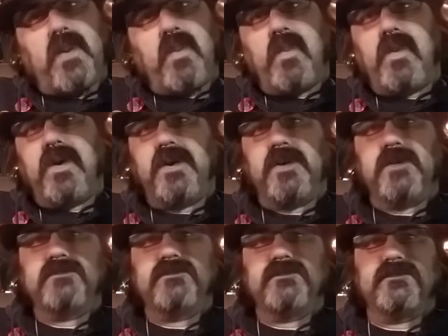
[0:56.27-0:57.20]

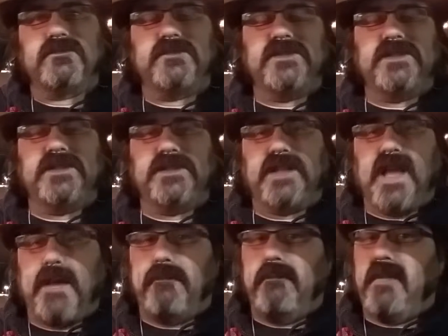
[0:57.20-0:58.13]
where
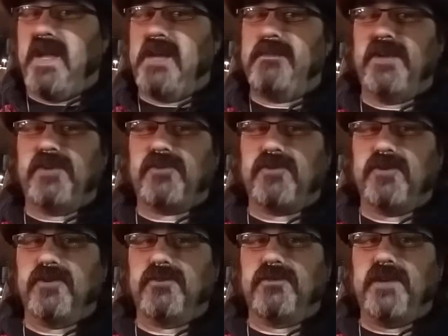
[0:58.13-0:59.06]
that may be
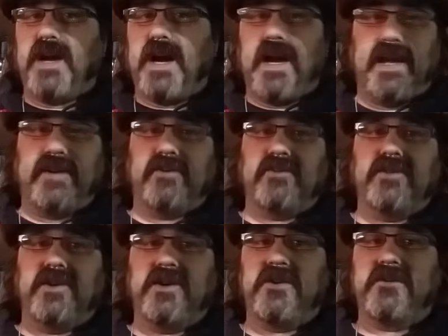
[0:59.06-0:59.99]
true. I don't
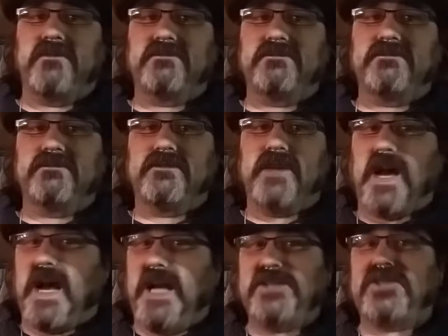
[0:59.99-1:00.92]
know.
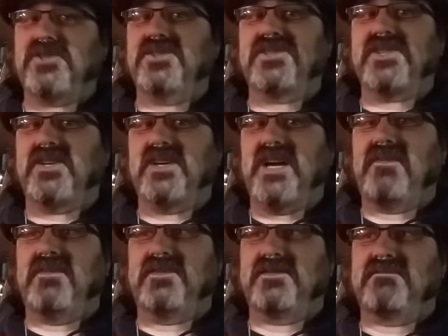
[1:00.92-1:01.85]
I sure as hell
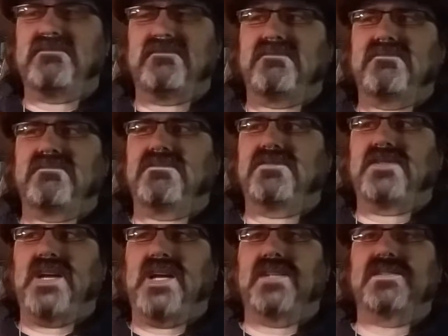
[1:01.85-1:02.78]
haven't
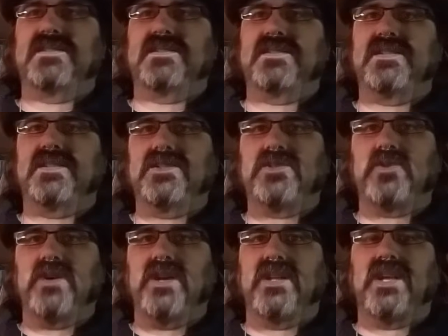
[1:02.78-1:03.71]
gotten to
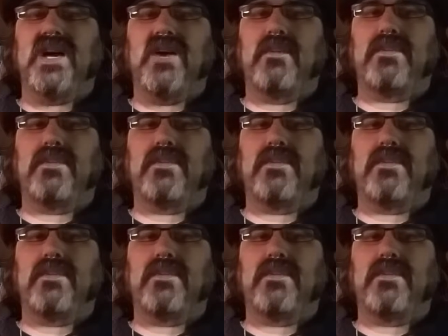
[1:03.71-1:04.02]
enjoy a lot of